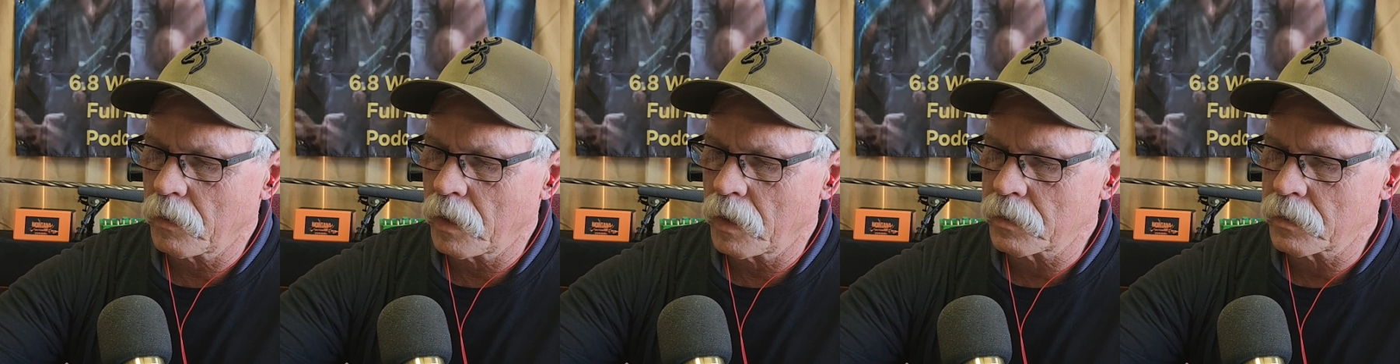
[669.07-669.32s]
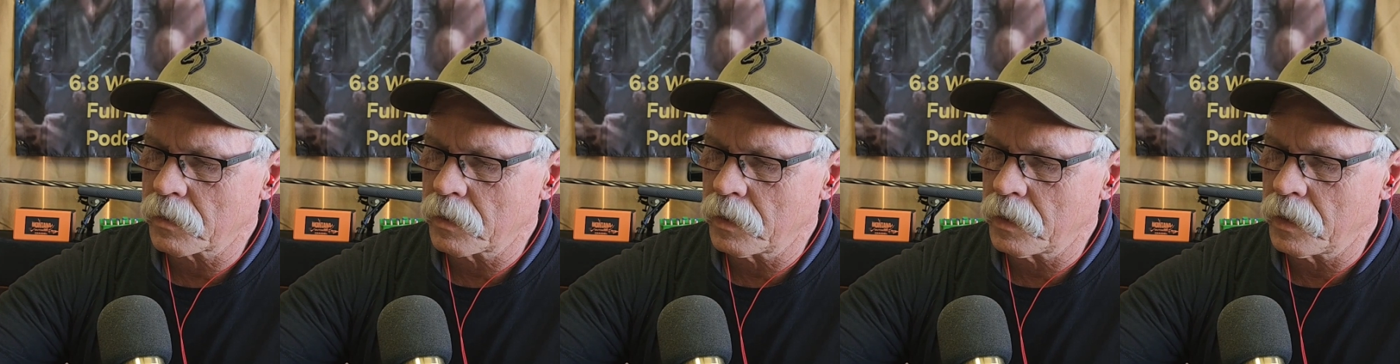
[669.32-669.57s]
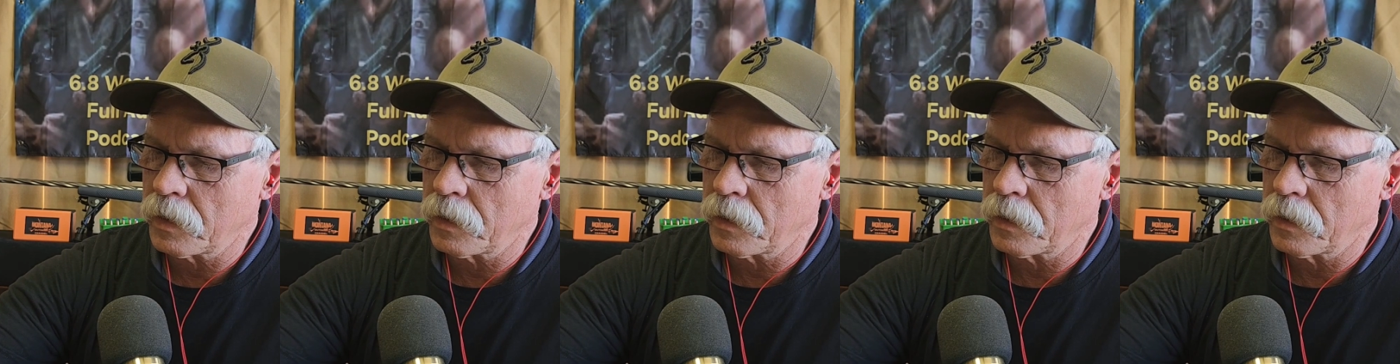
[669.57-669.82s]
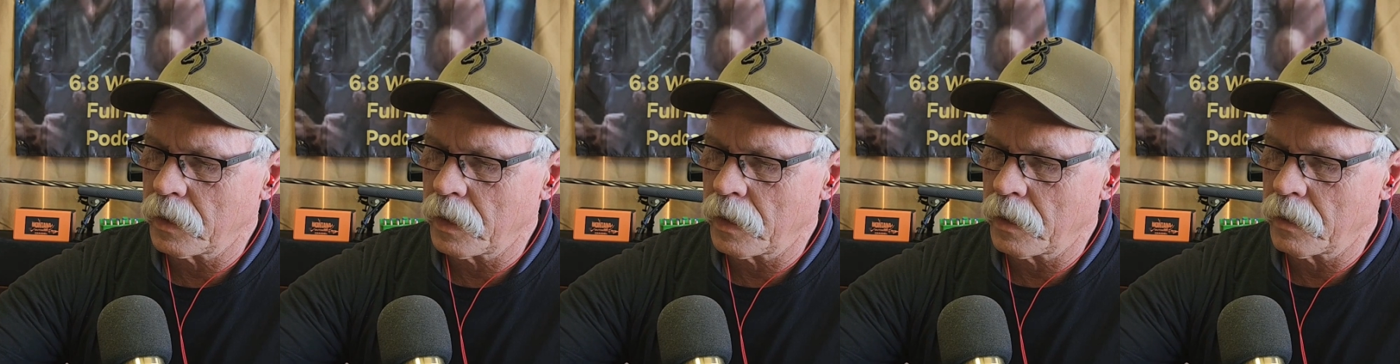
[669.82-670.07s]
Austin
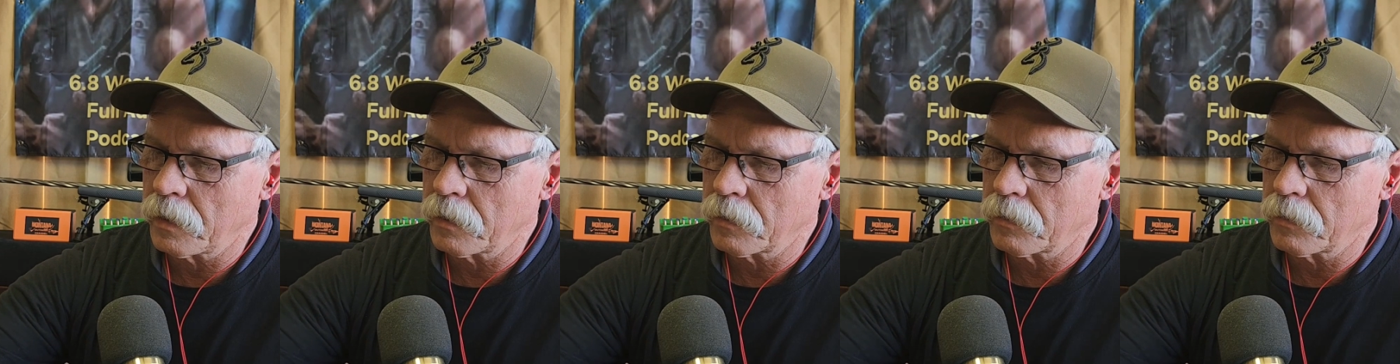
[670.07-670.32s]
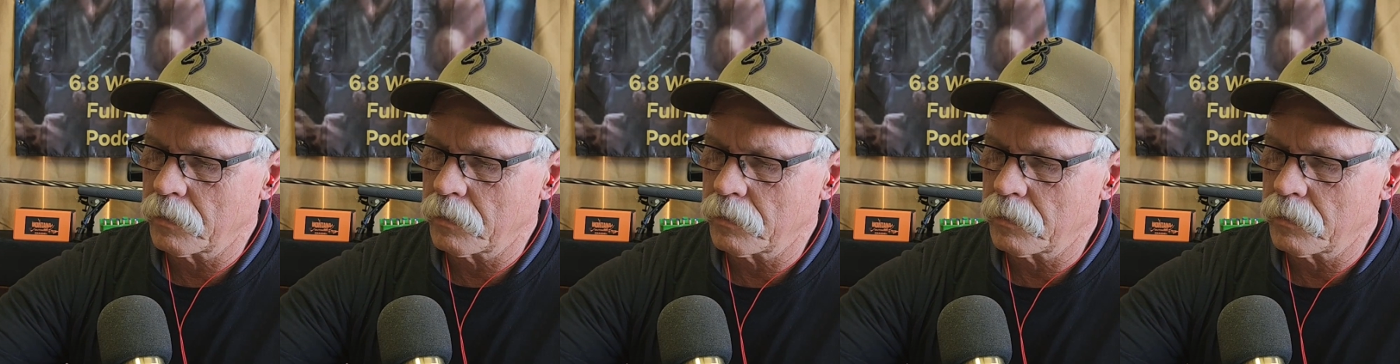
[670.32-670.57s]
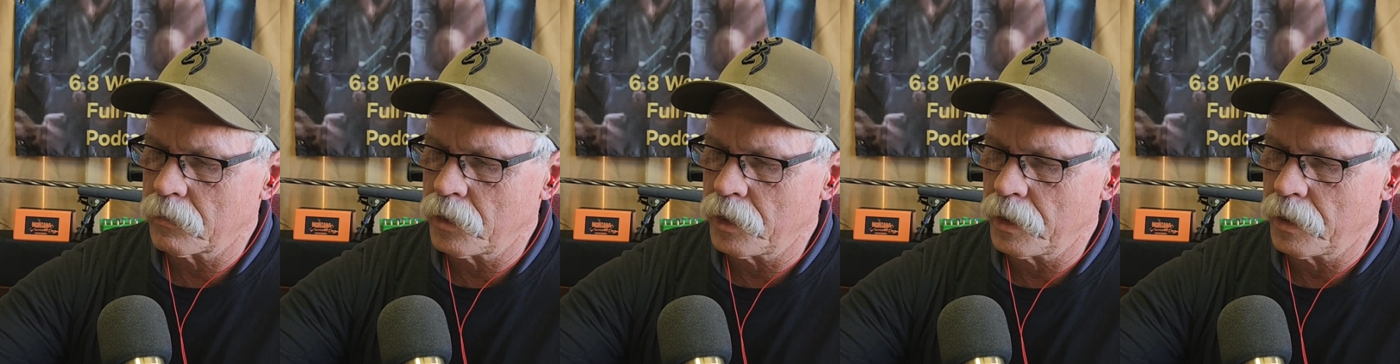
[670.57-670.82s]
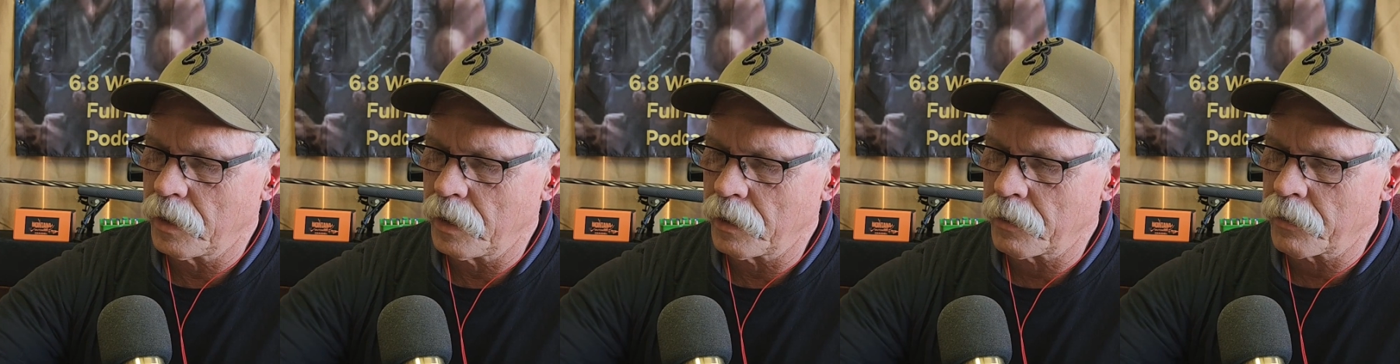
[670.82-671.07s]
and
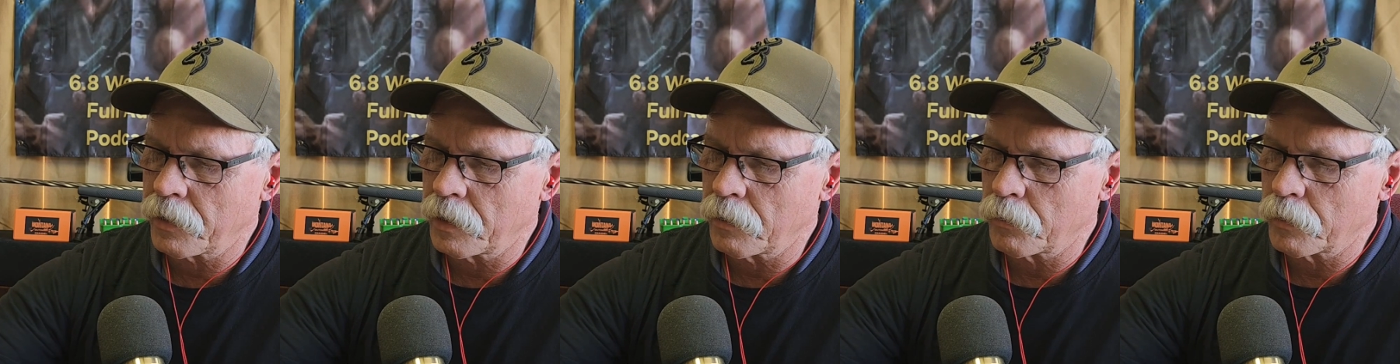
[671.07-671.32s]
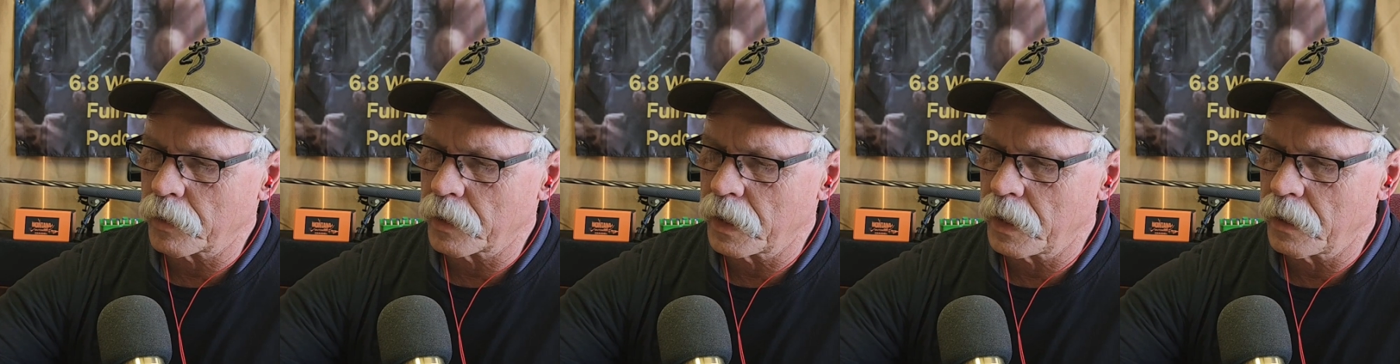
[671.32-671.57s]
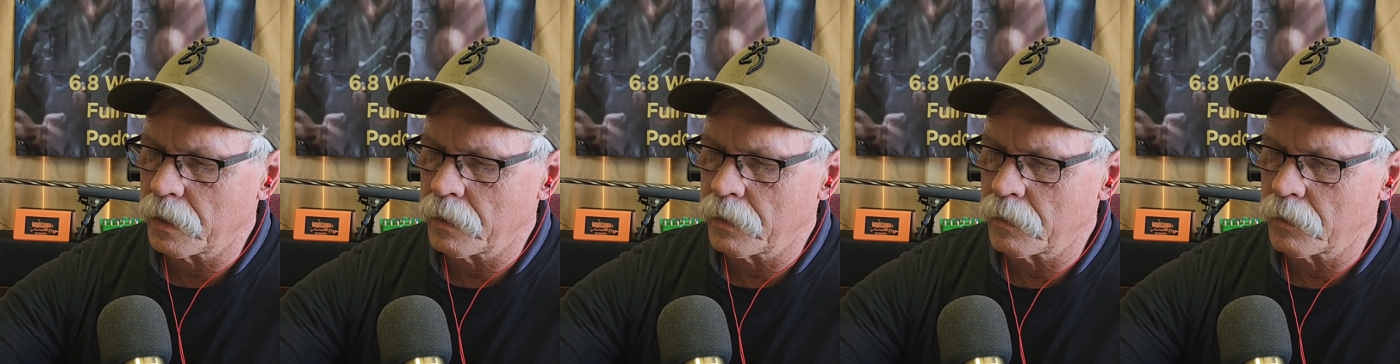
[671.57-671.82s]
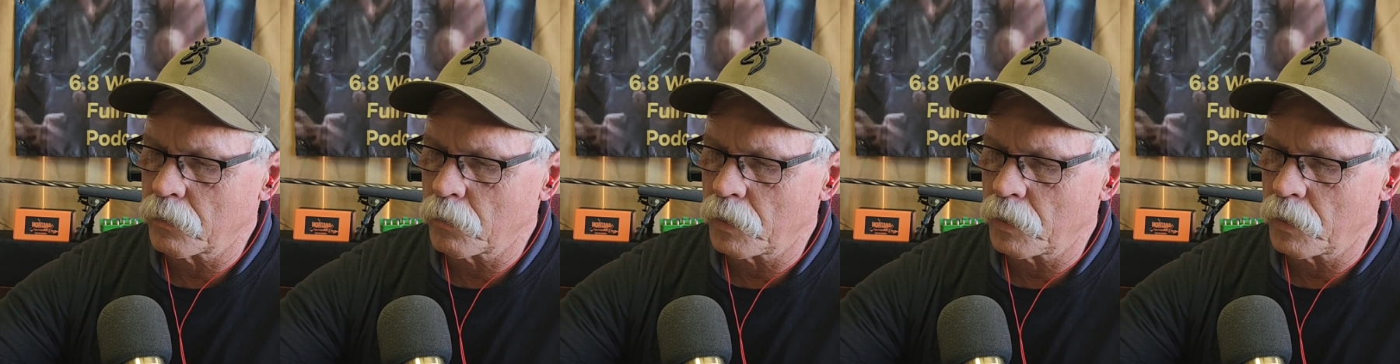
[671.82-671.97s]
G Tinkering were getting